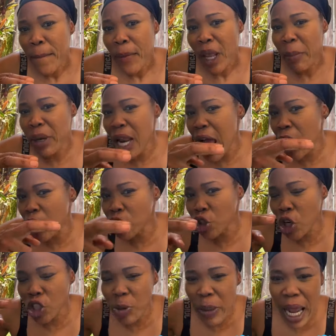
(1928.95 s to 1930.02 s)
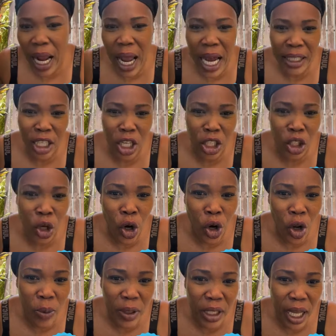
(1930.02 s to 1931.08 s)
I'm not going to judge you because of your
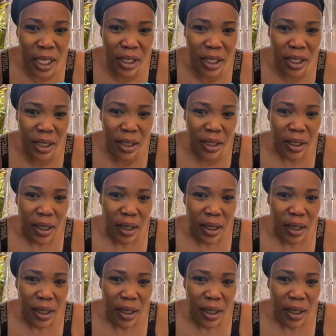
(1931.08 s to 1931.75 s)
circumstances.